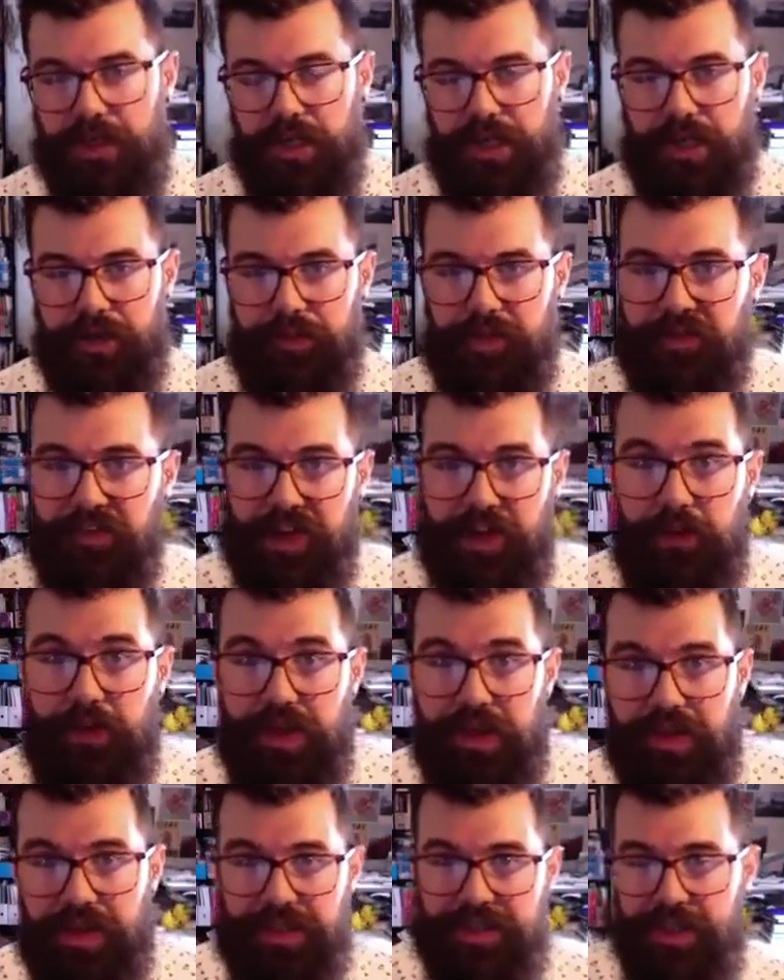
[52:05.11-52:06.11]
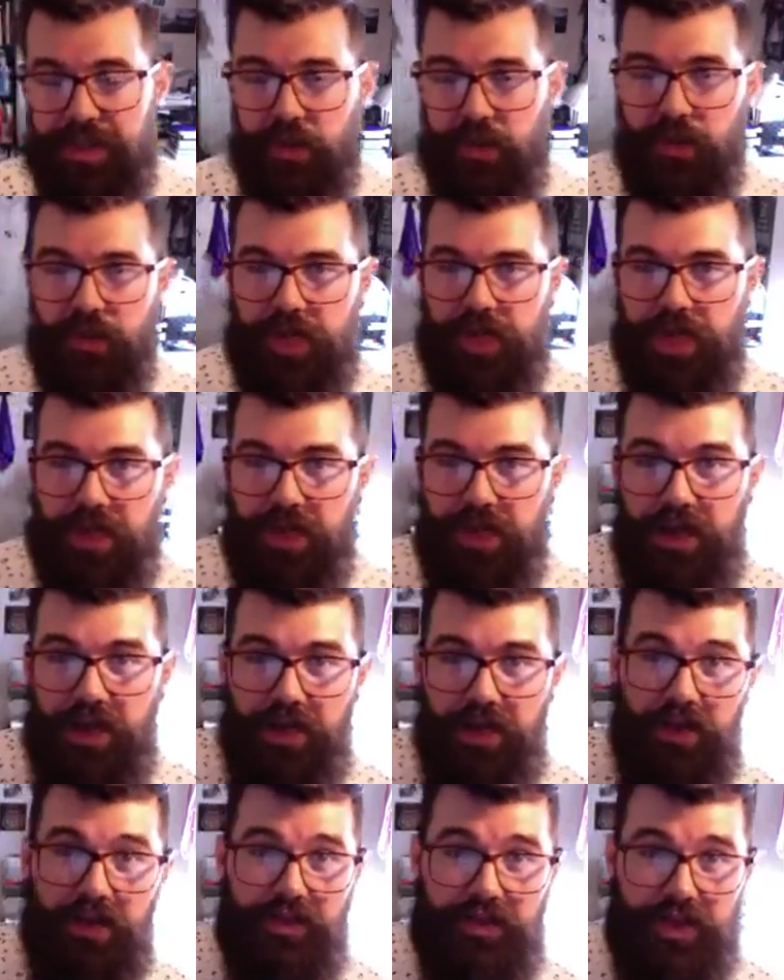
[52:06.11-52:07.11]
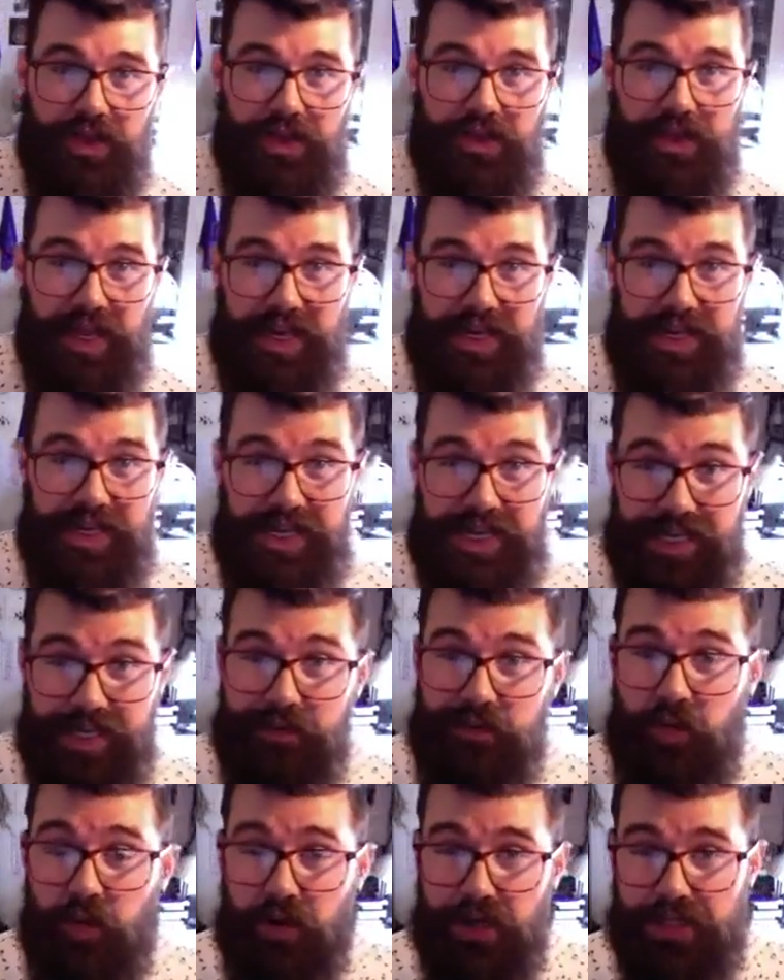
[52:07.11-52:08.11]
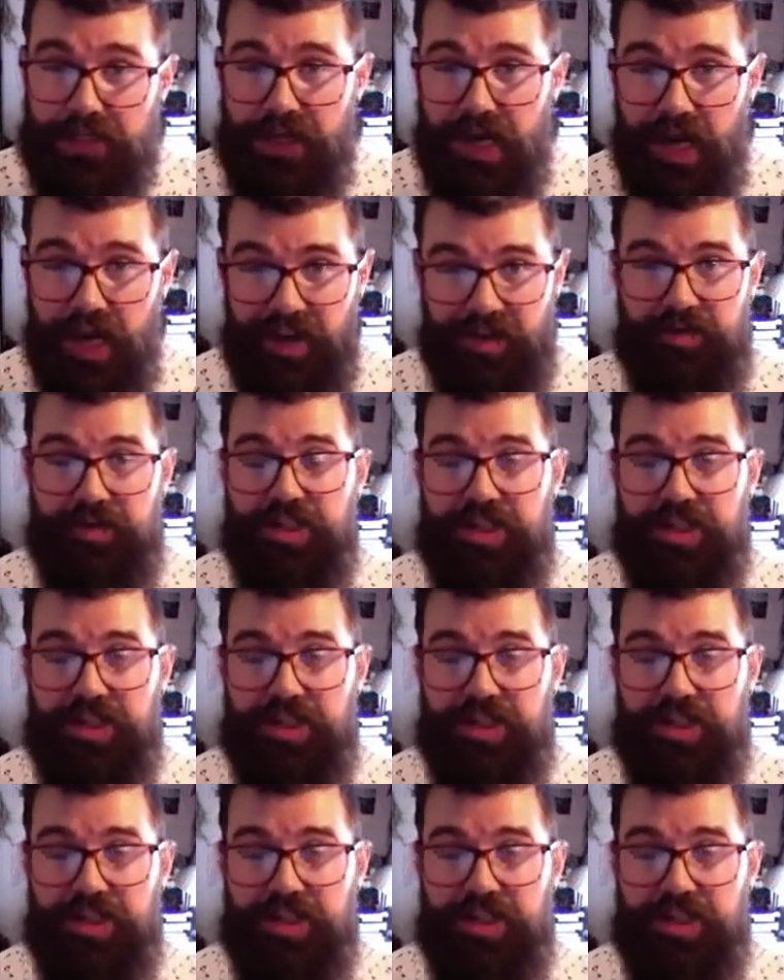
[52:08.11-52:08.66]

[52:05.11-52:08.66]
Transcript: If anyone thinks, though, that they need more time,